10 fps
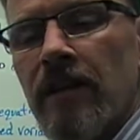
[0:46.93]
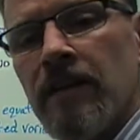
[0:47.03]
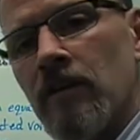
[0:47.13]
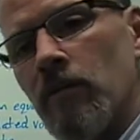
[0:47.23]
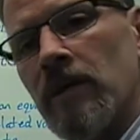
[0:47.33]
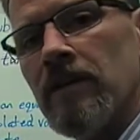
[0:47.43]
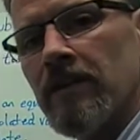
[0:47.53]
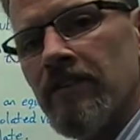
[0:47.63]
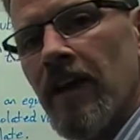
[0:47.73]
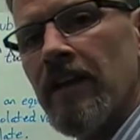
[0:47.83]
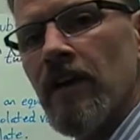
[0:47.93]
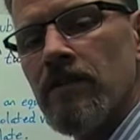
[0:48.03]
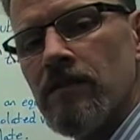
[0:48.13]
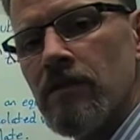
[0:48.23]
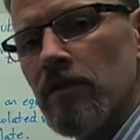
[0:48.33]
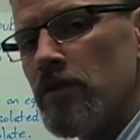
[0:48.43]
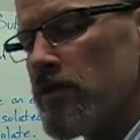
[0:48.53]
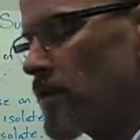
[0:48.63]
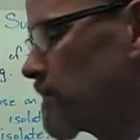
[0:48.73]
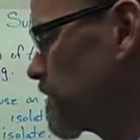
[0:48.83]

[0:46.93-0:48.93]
and then we can find out the solution.